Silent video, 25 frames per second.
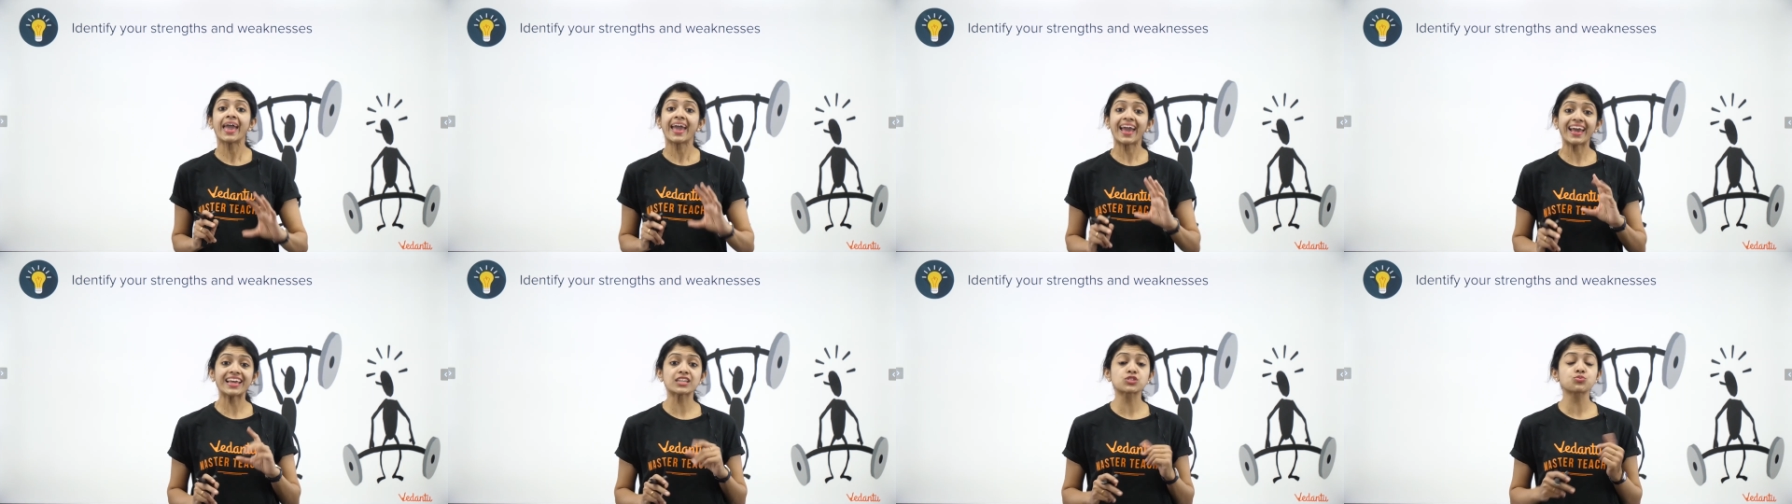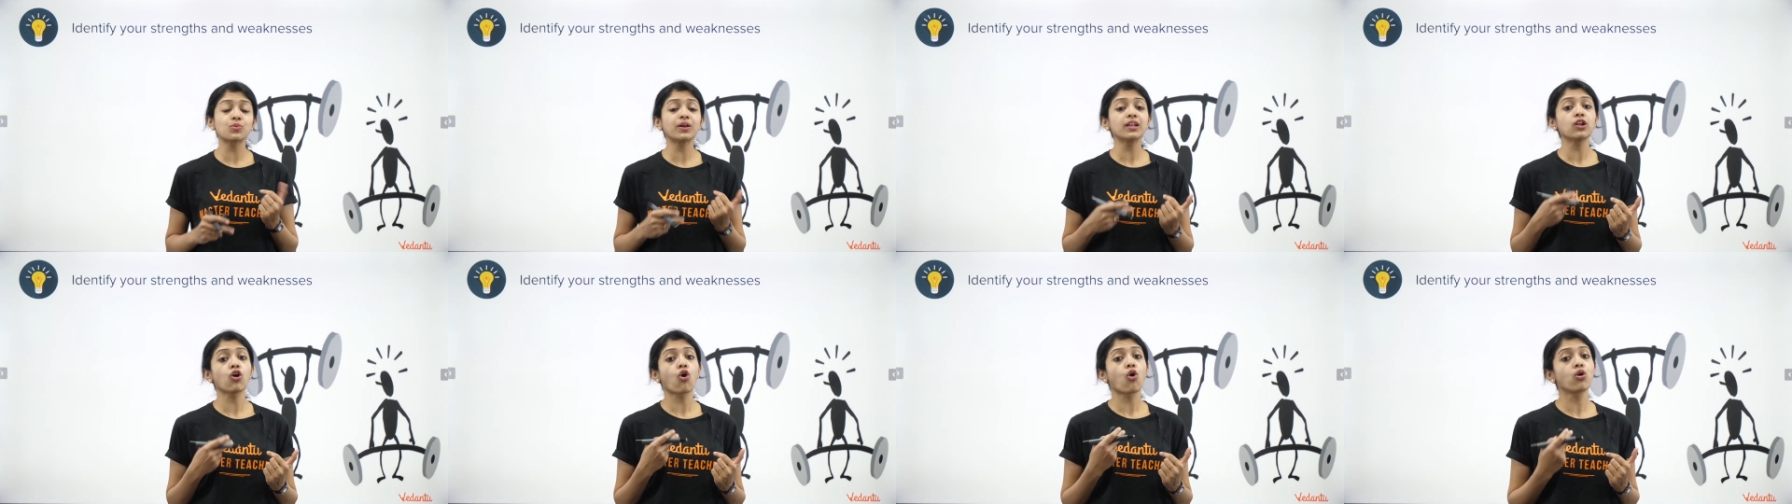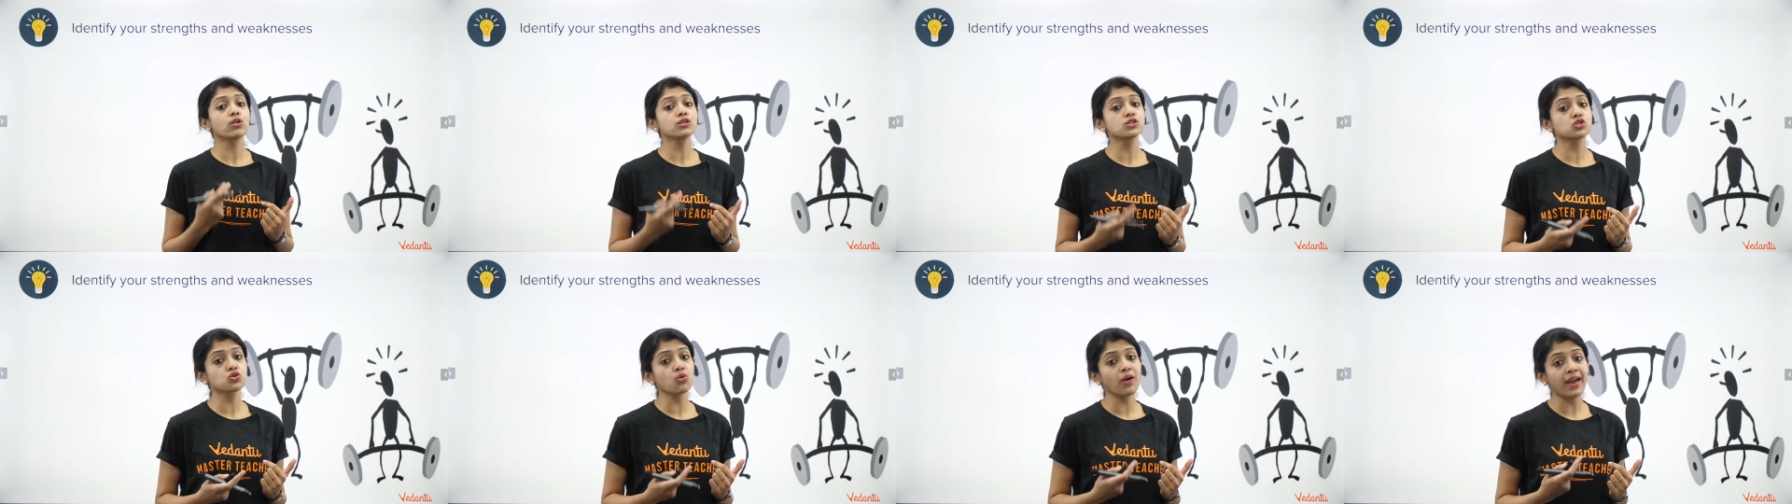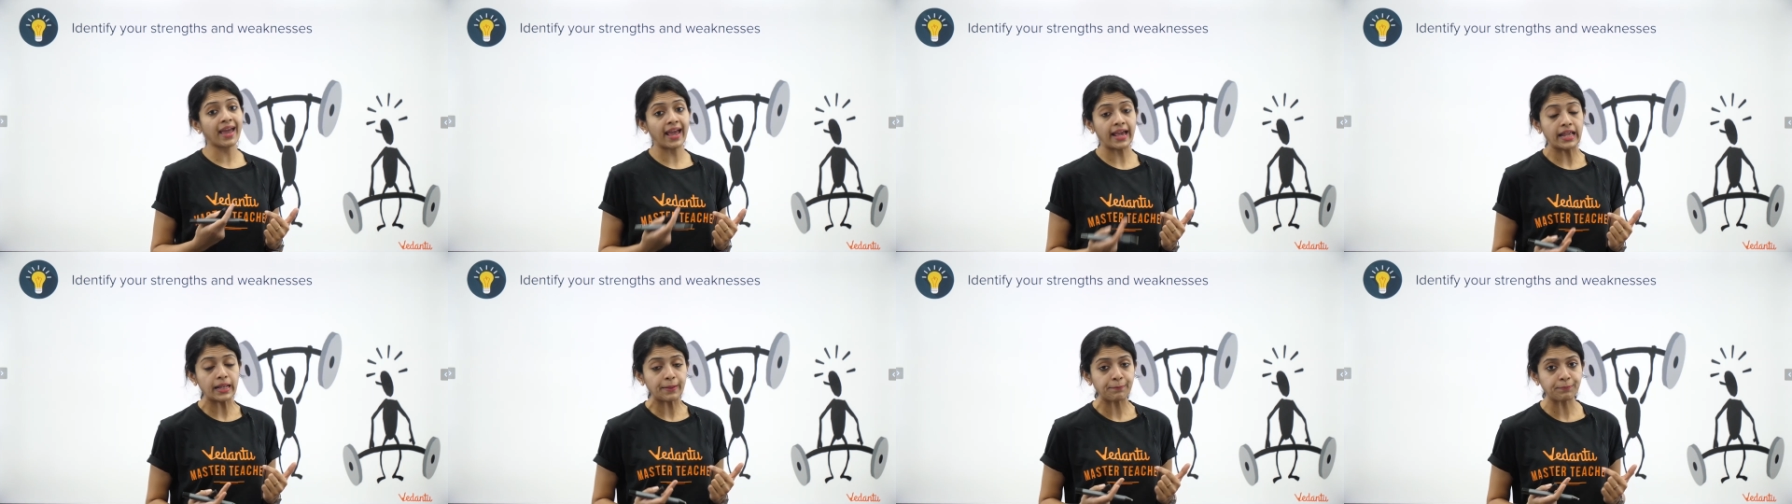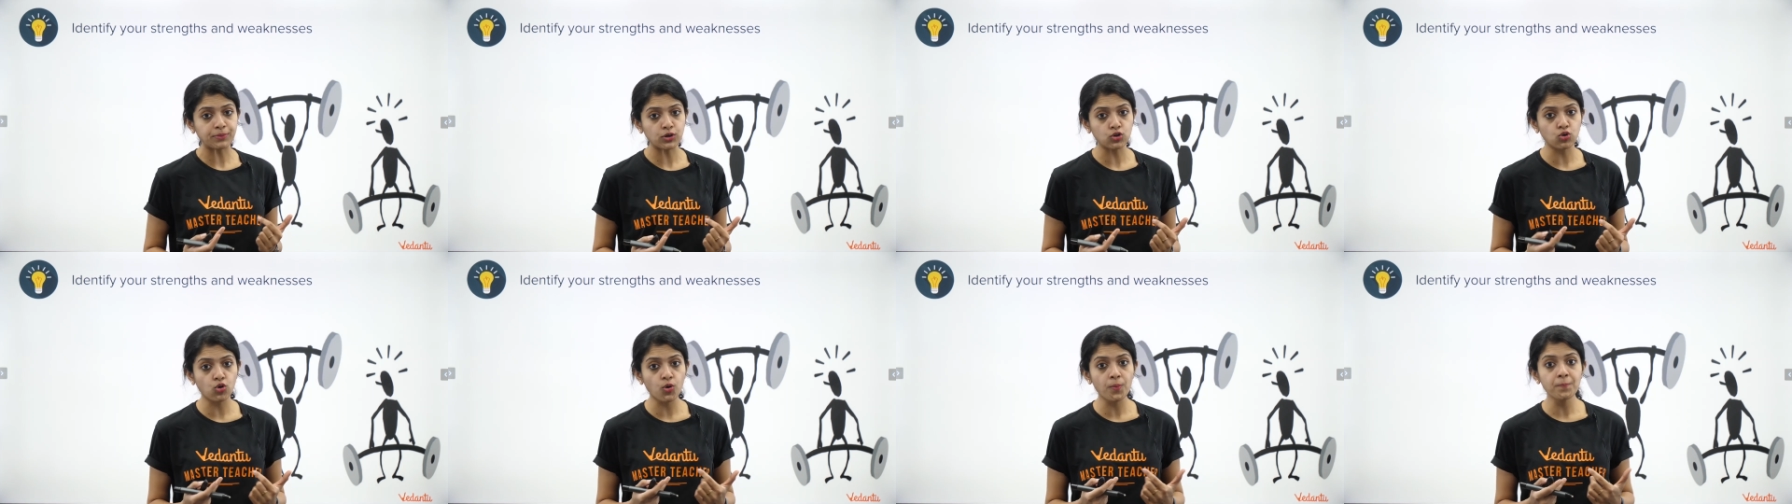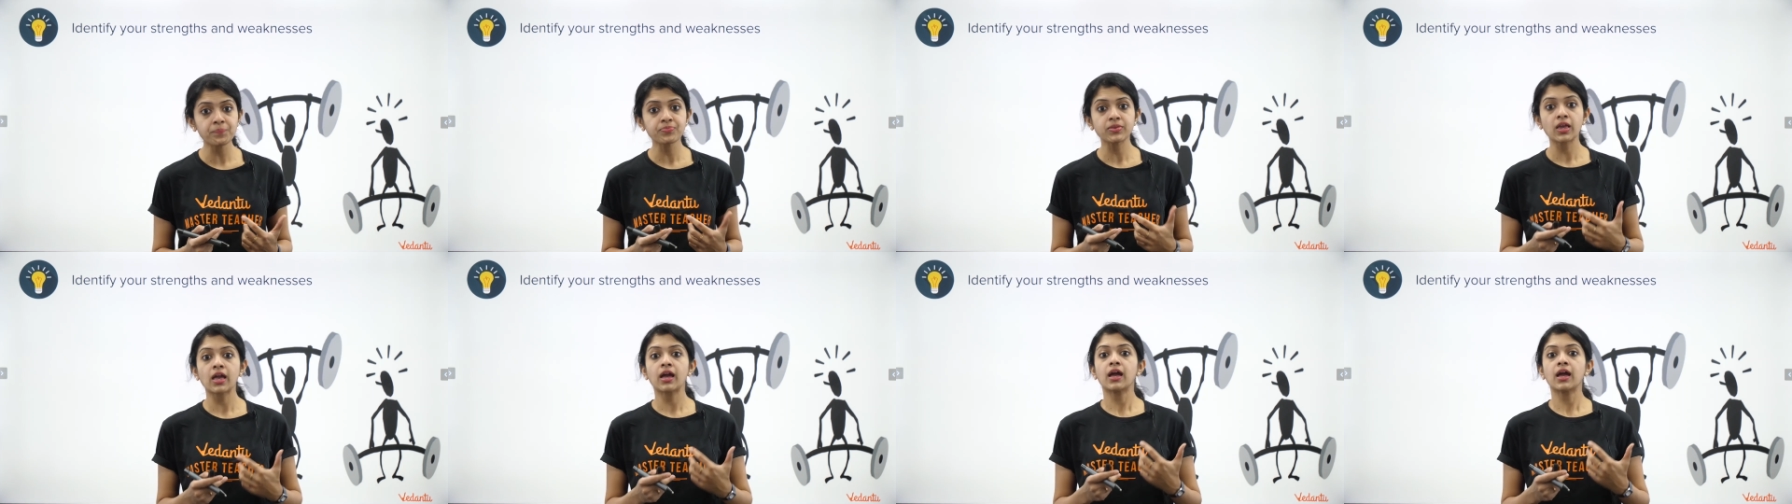It will also help you